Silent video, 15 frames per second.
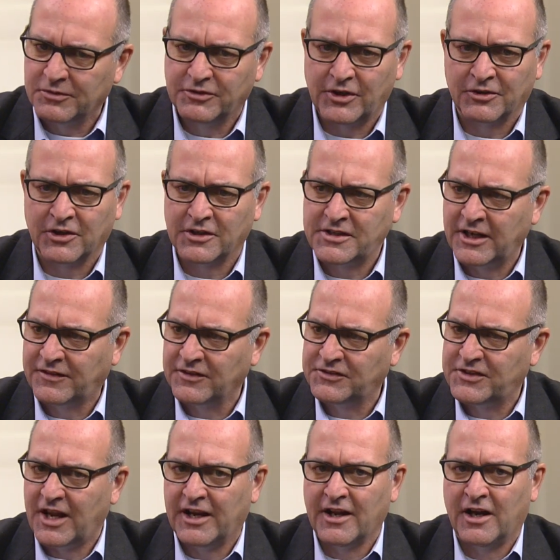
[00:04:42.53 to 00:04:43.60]
So I'm going to take this
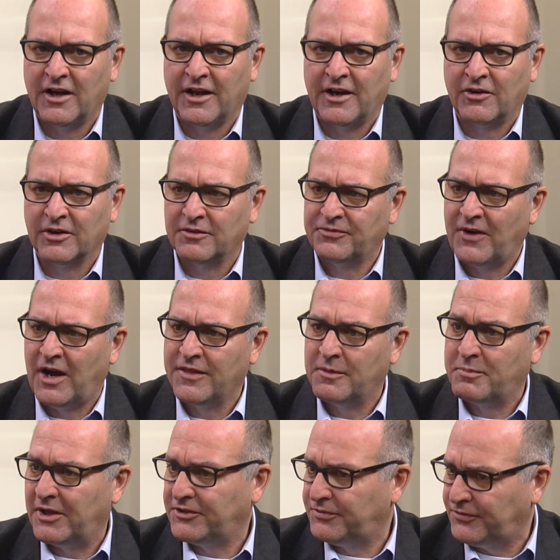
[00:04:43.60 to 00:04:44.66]
data and I'm going to find the
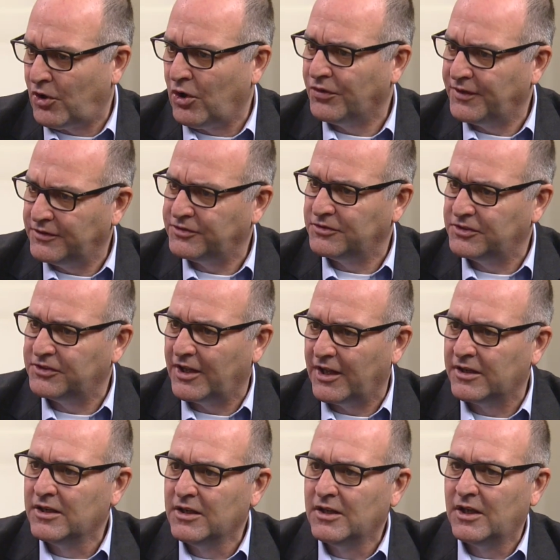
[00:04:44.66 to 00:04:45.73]
best vault, as you
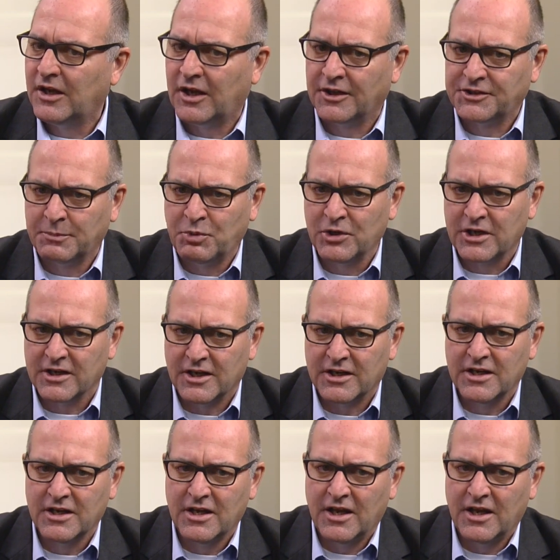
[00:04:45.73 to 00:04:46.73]
said, uh, to put it in.